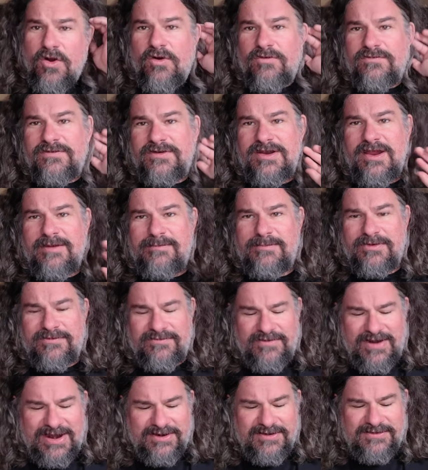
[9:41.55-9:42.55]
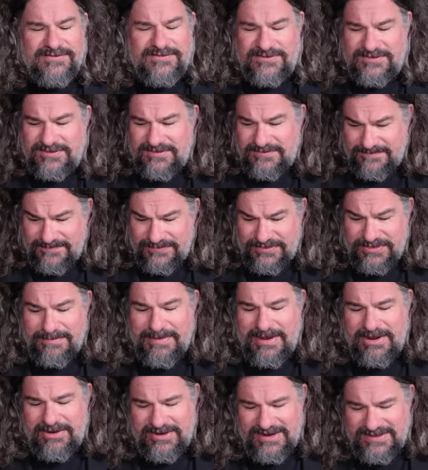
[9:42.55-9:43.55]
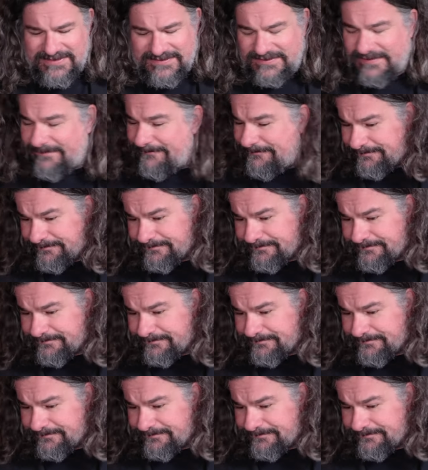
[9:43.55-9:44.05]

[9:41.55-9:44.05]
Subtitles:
over a number of records, the better it is.